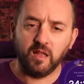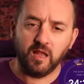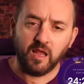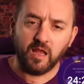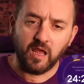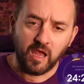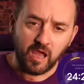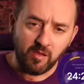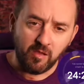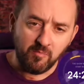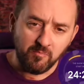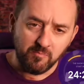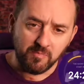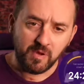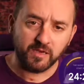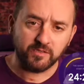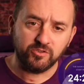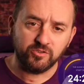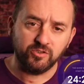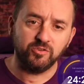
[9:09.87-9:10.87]

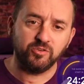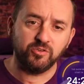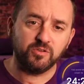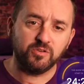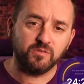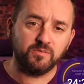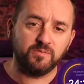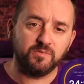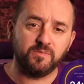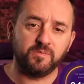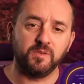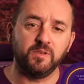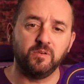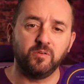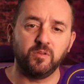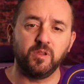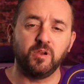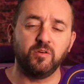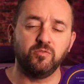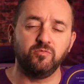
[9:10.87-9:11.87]
Imagine you can feel
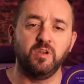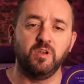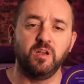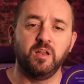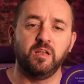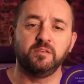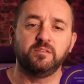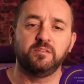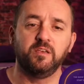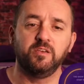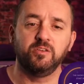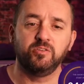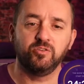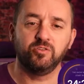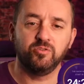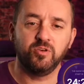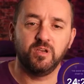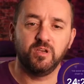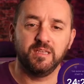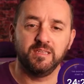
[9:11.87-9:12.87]
that
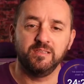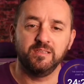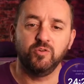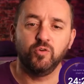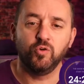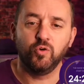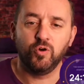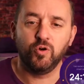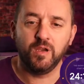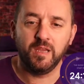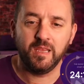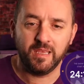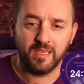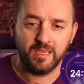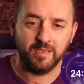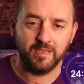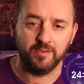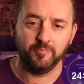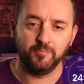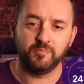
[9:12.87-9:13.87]
relaxation in your
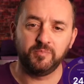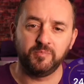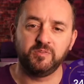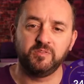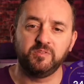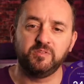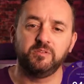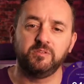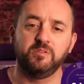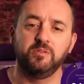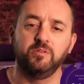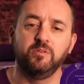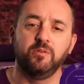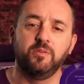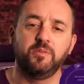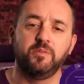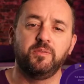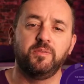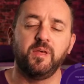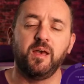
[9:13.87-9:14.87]
hips, your
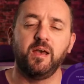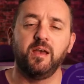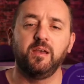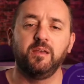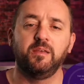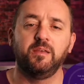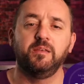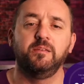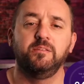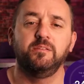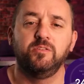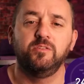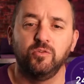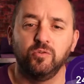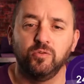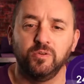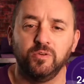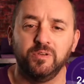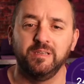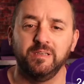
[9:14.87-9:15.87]
thighs, your
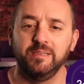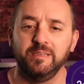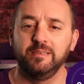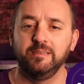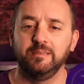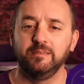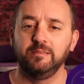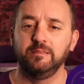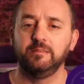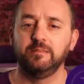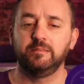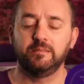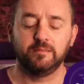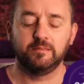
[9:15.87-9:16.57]
knees.